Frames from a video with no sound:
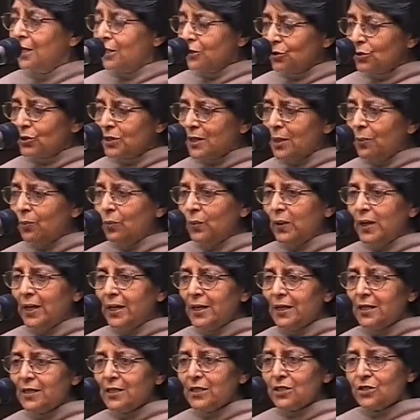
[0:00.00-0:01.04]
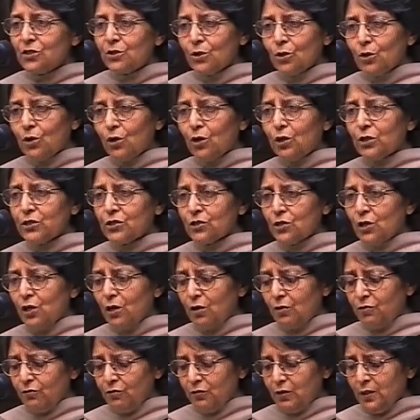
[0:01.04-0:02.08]
So somewhere it is the laws
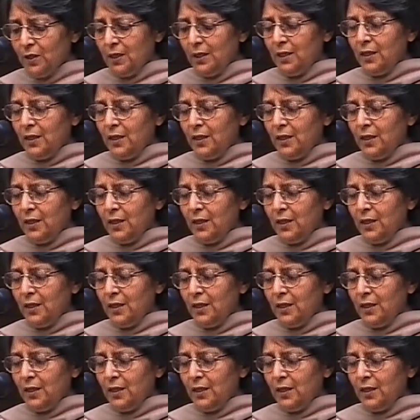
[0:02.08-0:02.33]
of